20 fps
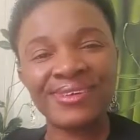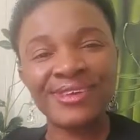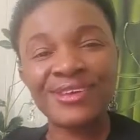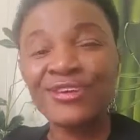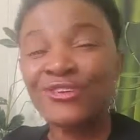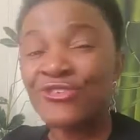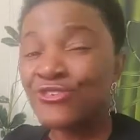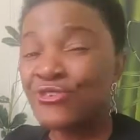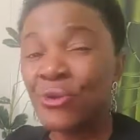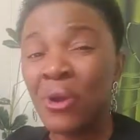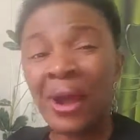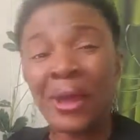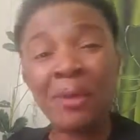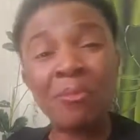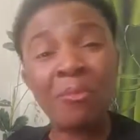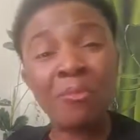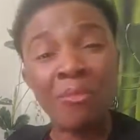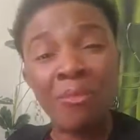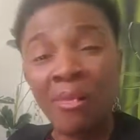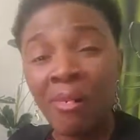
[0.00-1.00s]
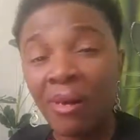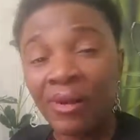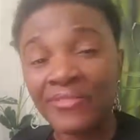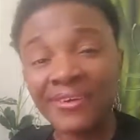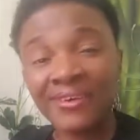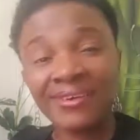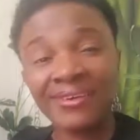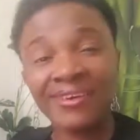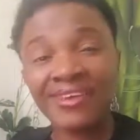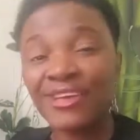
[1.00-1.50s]
You are a
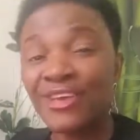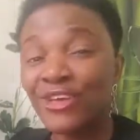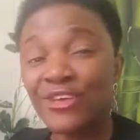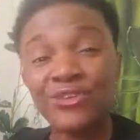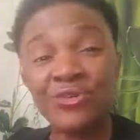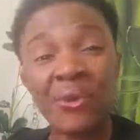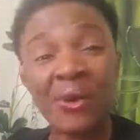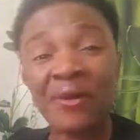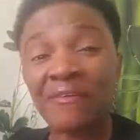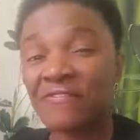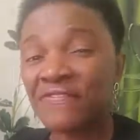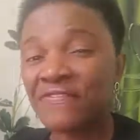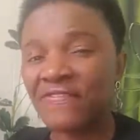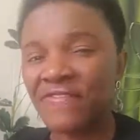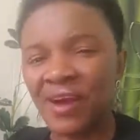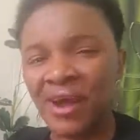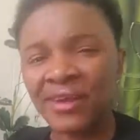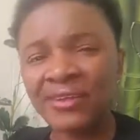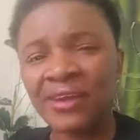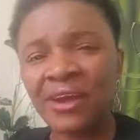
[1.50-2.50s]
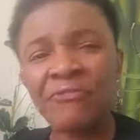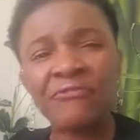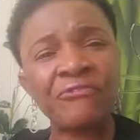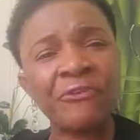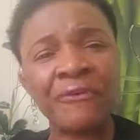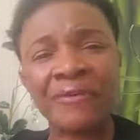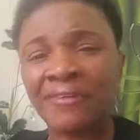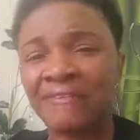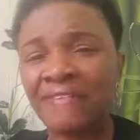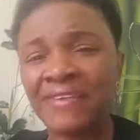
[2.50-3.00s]
mother, you are a father
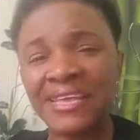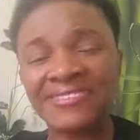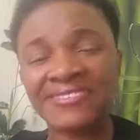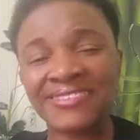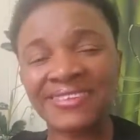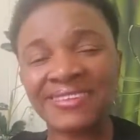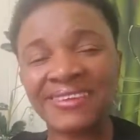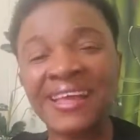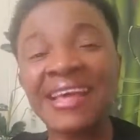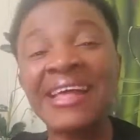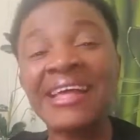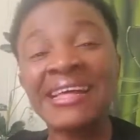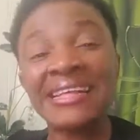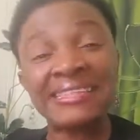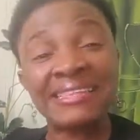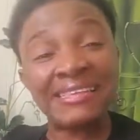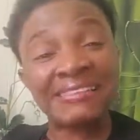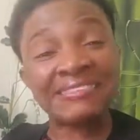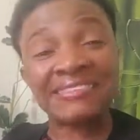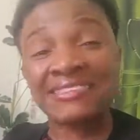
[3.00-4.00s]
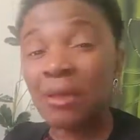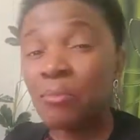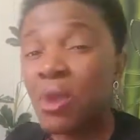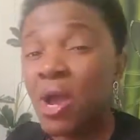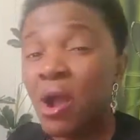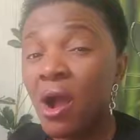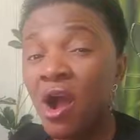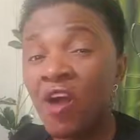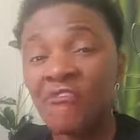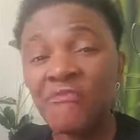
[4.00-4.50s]
for a reason. The same
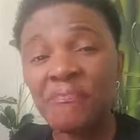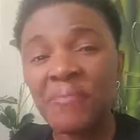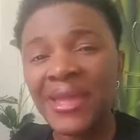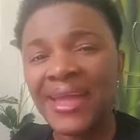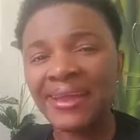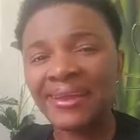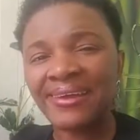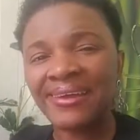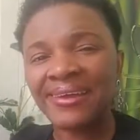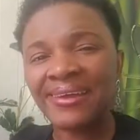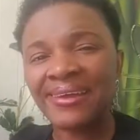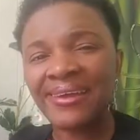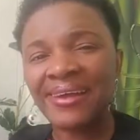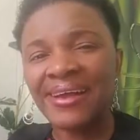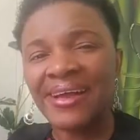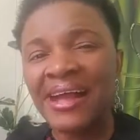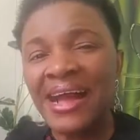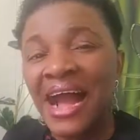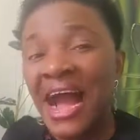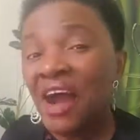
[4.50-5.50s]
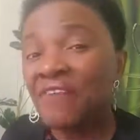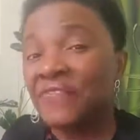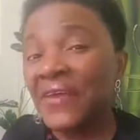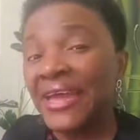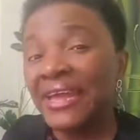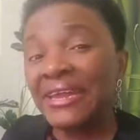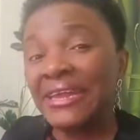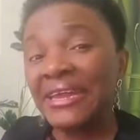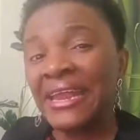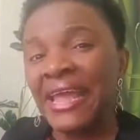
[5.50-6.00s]
government have
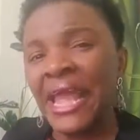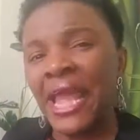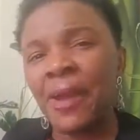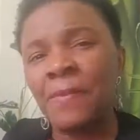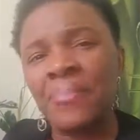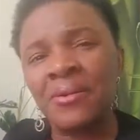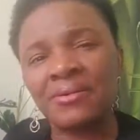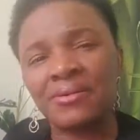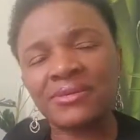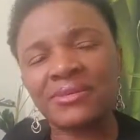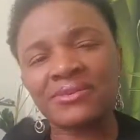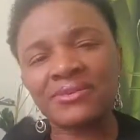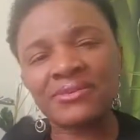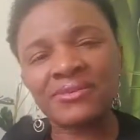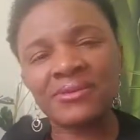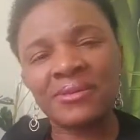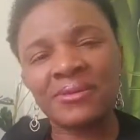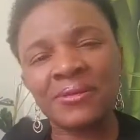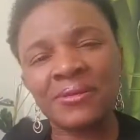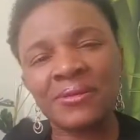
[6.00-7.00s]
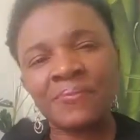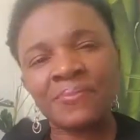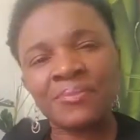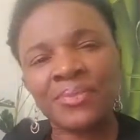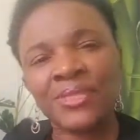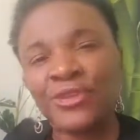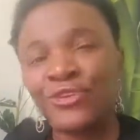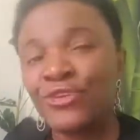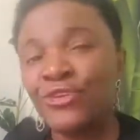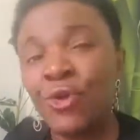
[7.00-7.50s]
enabled,
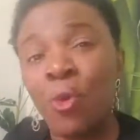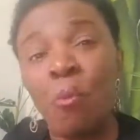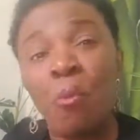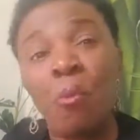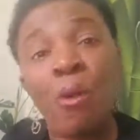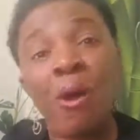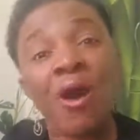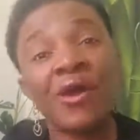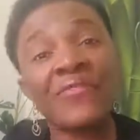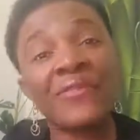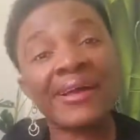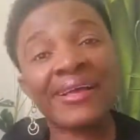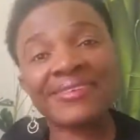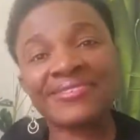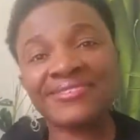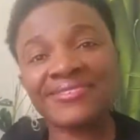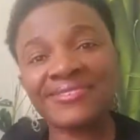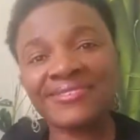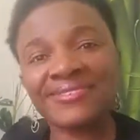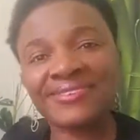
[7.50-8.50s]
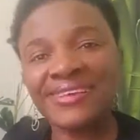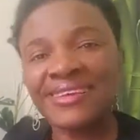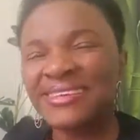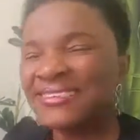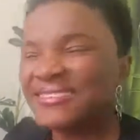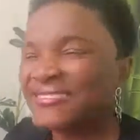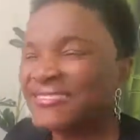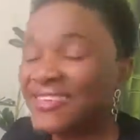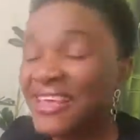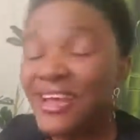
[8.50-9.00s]
mothers,
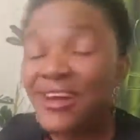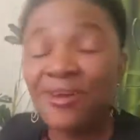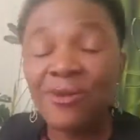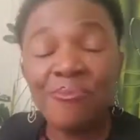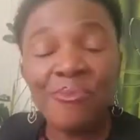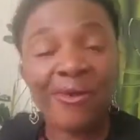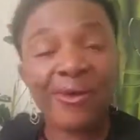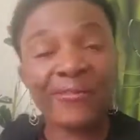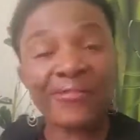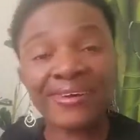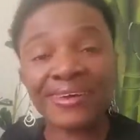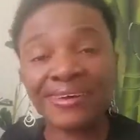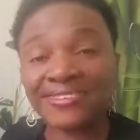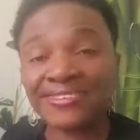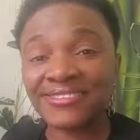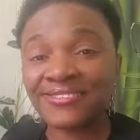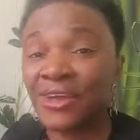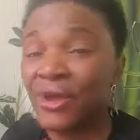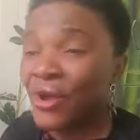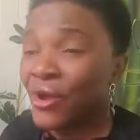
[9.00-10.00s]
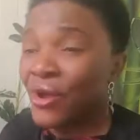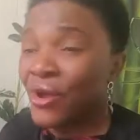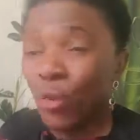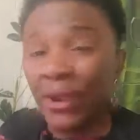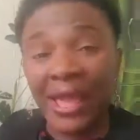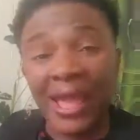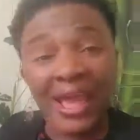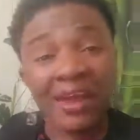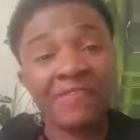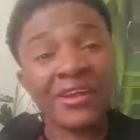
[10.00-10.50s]
single mothers,
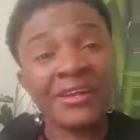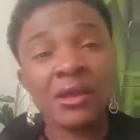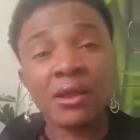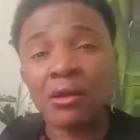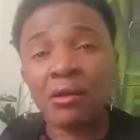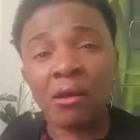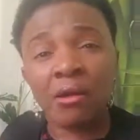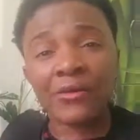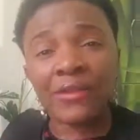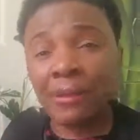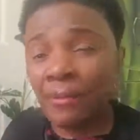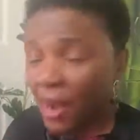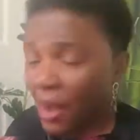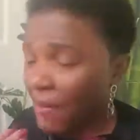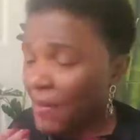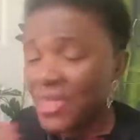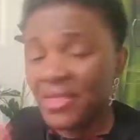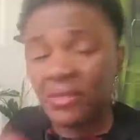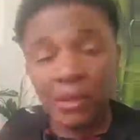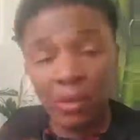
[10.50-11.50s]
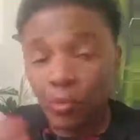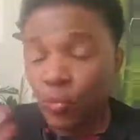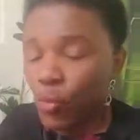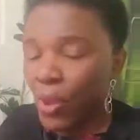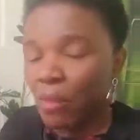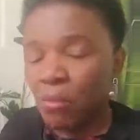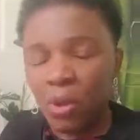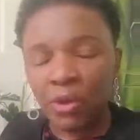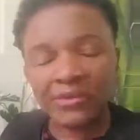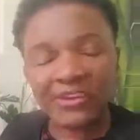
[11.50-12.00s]
whatever they call them. I mean, we
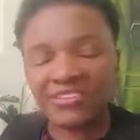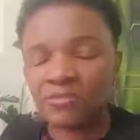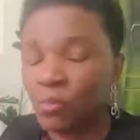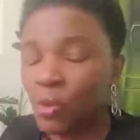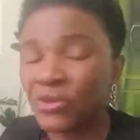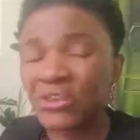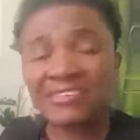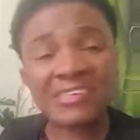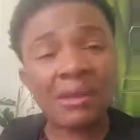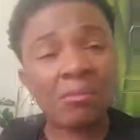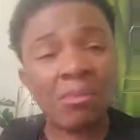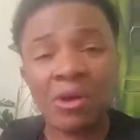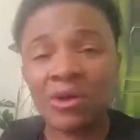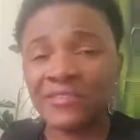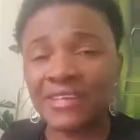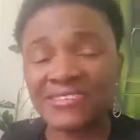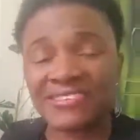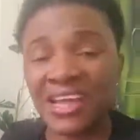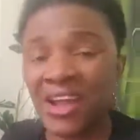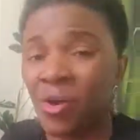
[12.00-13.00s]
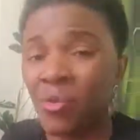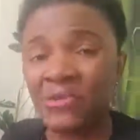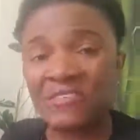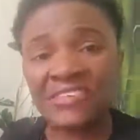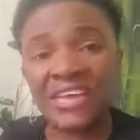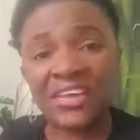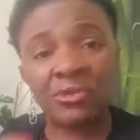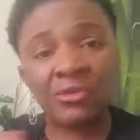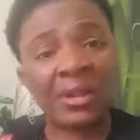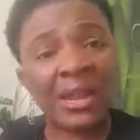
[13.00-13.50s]
are mothers. Mothers are mothers. I always
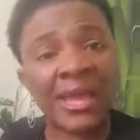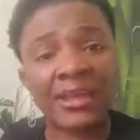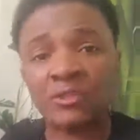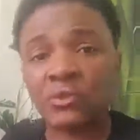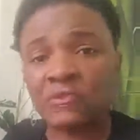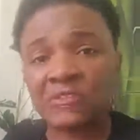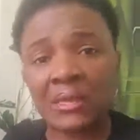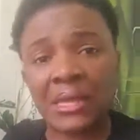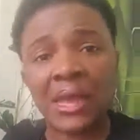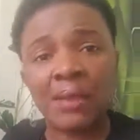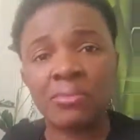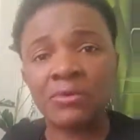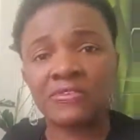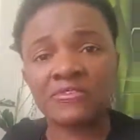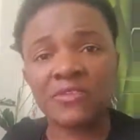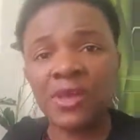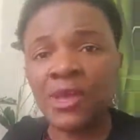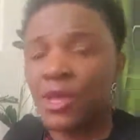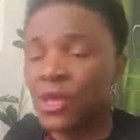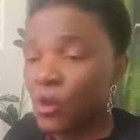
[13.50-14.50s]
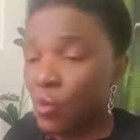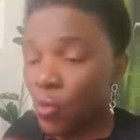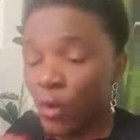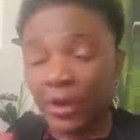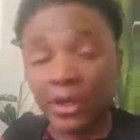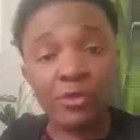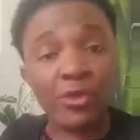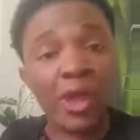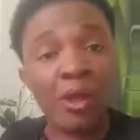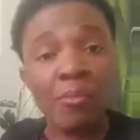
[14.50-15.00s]
say I don't like those labels.
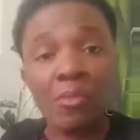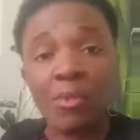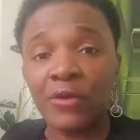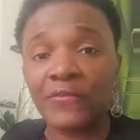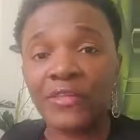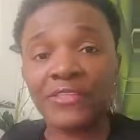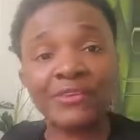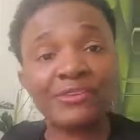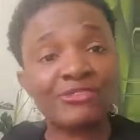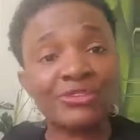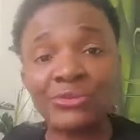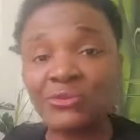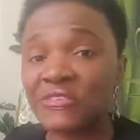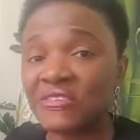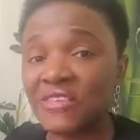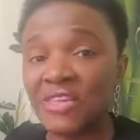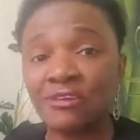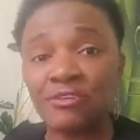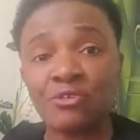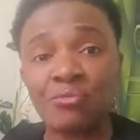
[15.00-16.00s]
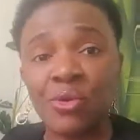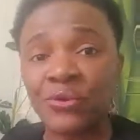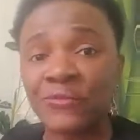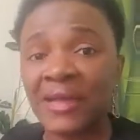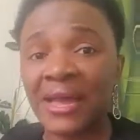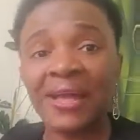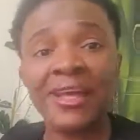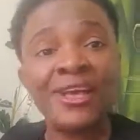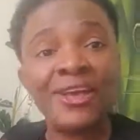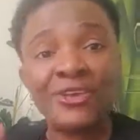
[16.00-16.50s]
Whether you're a mother, there is no single
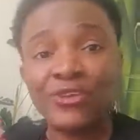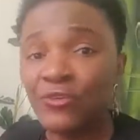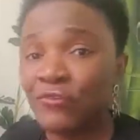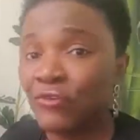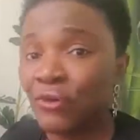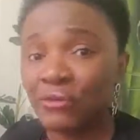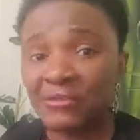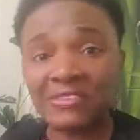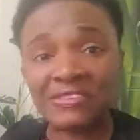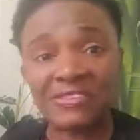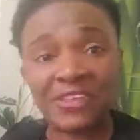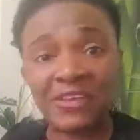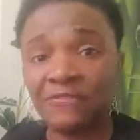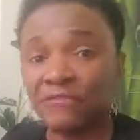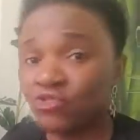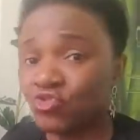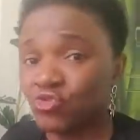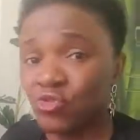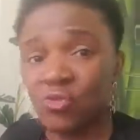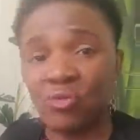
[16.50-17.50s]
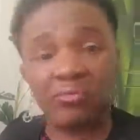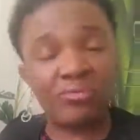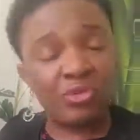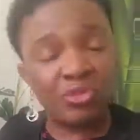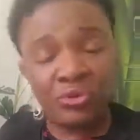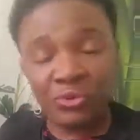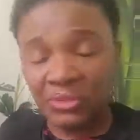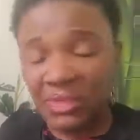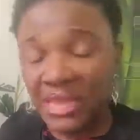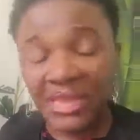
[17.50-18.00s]
mother. You've conceived through,
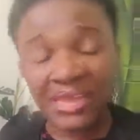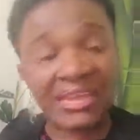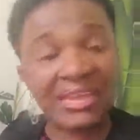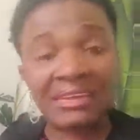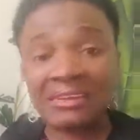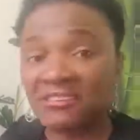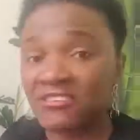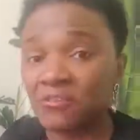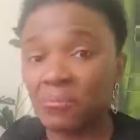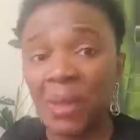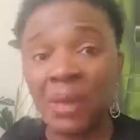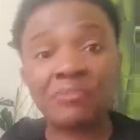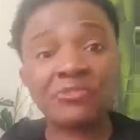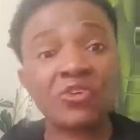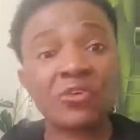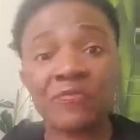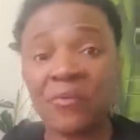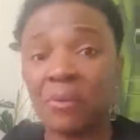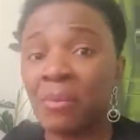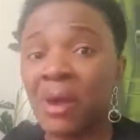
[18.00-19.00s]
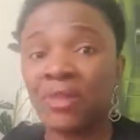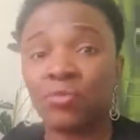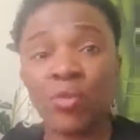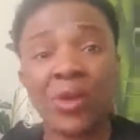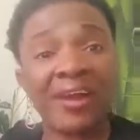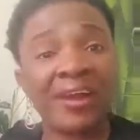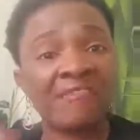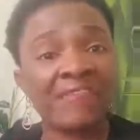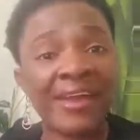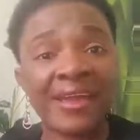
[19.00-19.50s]
taking in the sperms of a man,
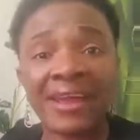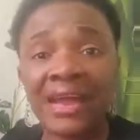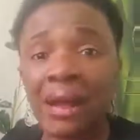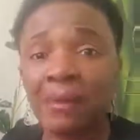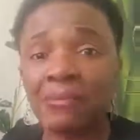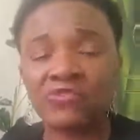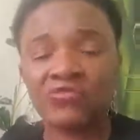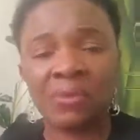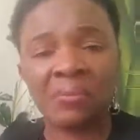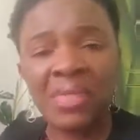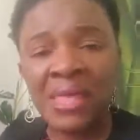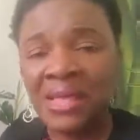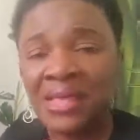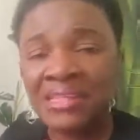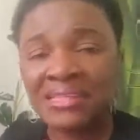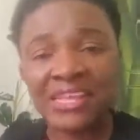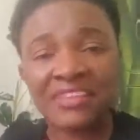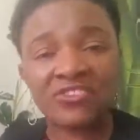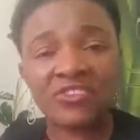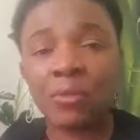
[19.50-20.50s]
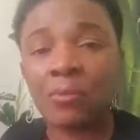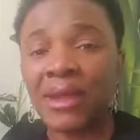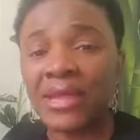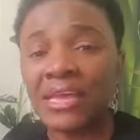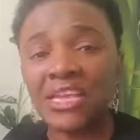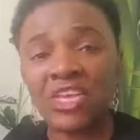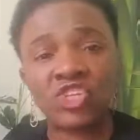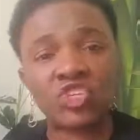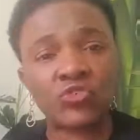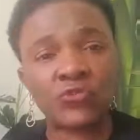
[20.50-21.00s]
wherever it comes from. That's not my
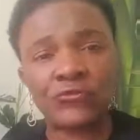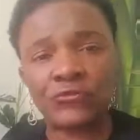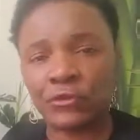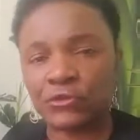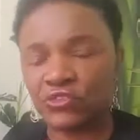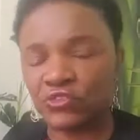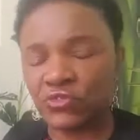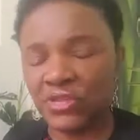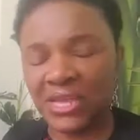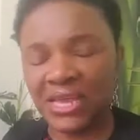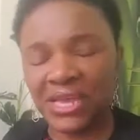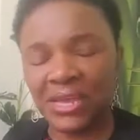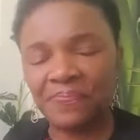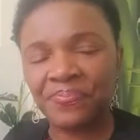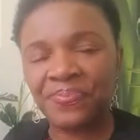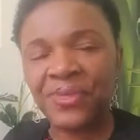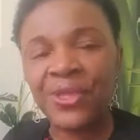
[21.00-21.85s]
issue for today.